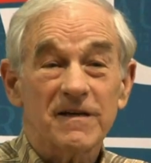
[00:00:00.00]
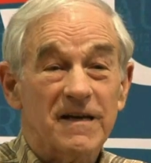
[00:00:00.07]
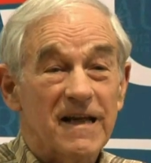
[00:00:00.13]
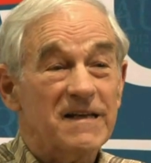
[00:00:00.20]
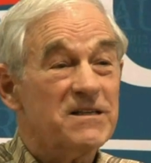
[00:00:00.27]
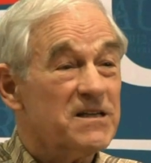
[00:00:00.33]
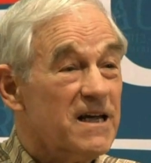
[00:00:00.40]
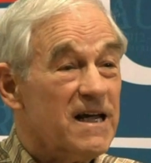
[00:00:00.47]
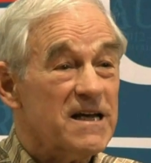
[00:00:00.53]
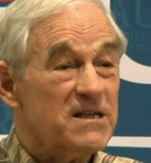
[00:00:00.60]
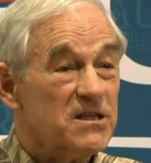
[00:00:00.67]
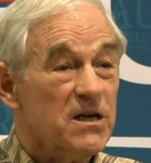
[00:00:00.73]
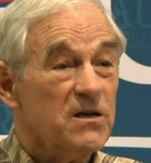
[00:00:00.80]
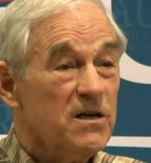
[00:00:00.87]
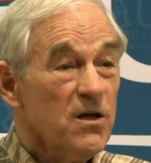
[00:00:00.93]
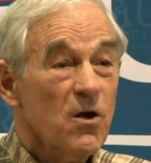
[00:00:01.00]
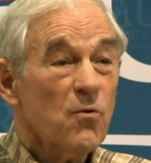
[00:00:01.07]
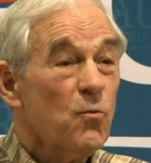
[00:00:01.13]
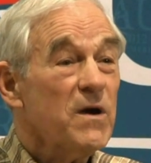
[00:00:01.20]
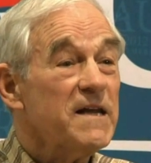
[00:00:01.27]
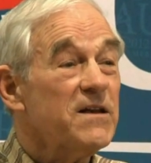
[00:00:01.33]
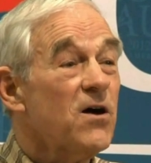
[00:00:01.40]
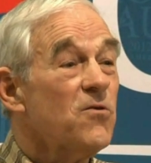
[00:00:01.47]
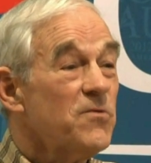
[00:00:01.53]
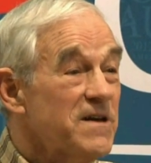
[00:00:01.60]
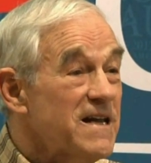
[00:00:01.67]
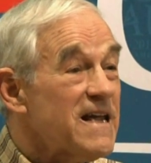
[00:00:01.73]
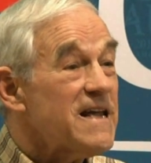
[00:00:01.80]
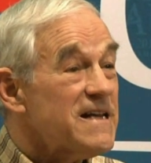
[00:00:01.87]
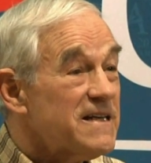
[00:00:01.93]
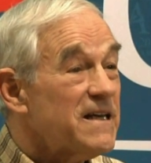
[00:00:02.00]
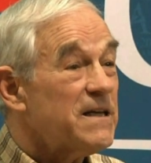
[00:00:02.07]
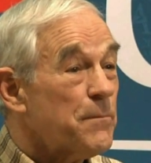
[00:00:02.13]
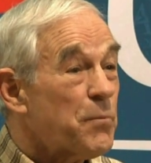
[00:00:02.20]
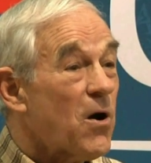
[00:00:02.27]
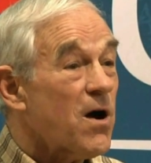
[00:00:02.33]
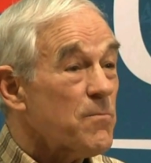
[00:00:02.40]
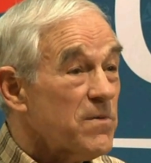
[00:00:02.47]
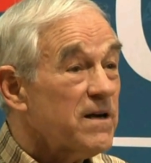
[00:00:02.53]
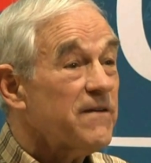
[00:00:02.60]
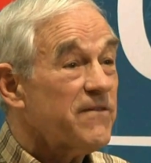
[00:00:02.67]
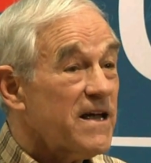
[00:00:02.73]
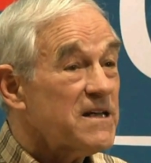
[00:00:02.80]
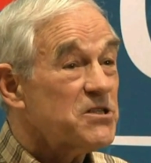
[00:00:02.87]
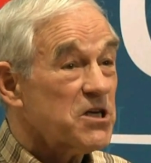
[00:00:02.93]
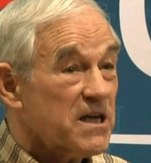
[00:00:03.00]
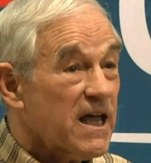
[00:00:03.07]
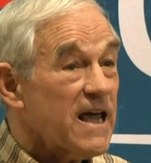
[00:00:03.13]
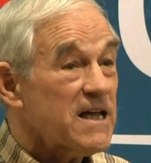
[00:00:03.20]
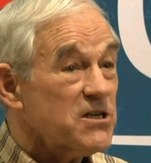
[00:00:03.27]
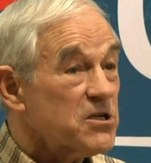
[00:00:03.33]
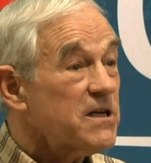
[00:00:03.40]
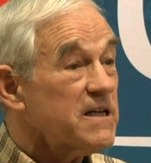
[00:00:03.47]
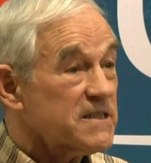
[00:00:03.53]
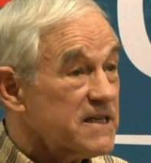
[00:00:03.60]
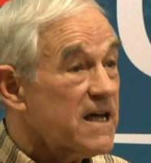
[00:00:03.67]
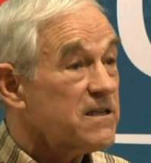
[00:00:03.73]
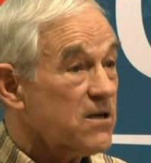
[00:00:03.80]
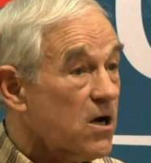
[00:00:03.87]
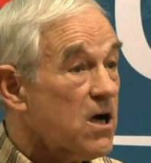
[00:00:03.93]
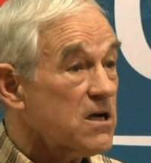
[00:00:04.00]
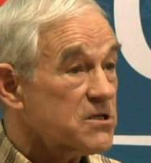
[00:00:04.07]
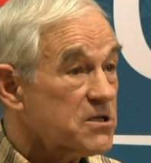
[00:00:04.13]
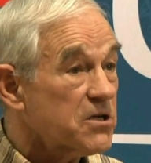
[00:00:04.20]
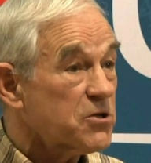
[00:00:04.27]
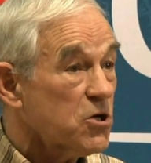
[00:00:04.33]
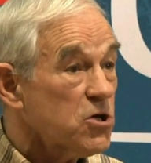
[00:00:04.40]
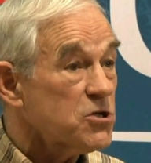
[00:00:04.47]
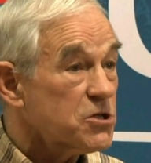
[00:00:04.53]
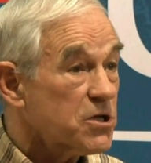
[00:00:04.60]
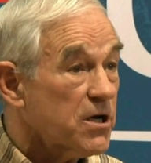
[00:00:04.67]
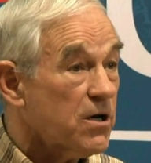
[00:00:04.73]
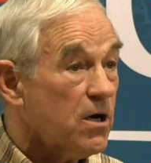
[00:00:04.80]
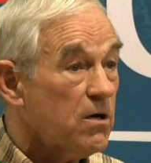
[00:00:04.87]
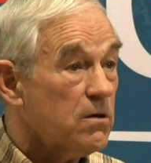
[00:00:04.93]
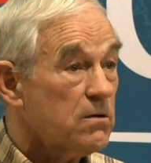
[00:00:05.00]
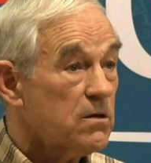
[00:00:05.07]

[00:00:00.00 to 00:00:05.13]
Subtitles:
in education? We don't need the Department of Education. It's unconstitutional.